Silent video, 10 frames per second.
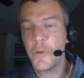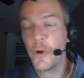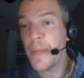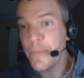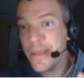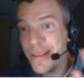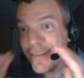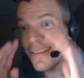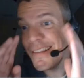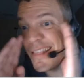Or maybe
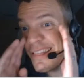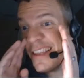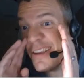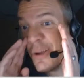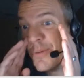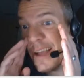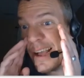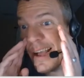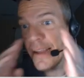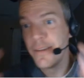they don't
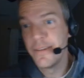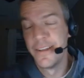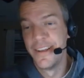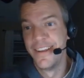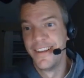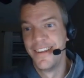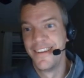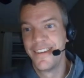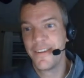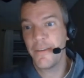die
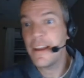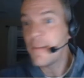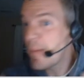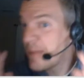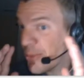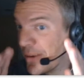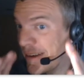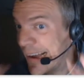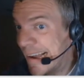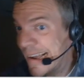right? Maybe three
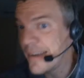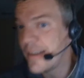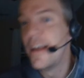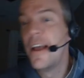died.